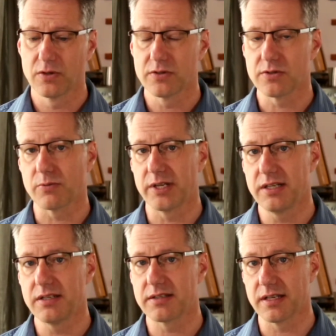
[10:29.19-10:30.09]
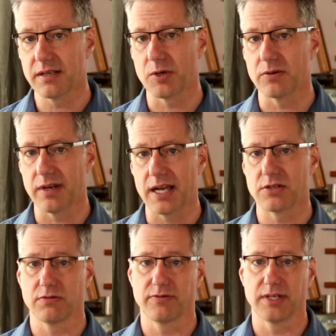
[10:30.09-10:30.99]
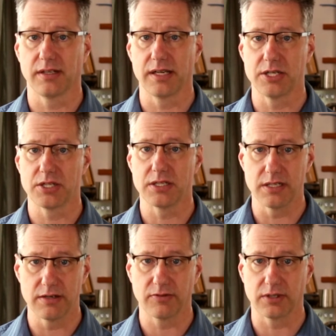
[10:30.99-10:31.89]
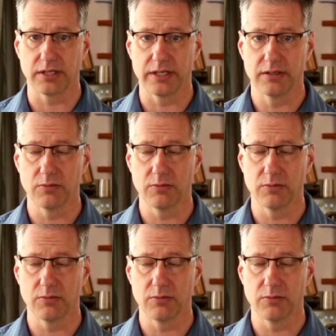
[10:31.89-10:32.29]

So we need to think about natural ventilation differently.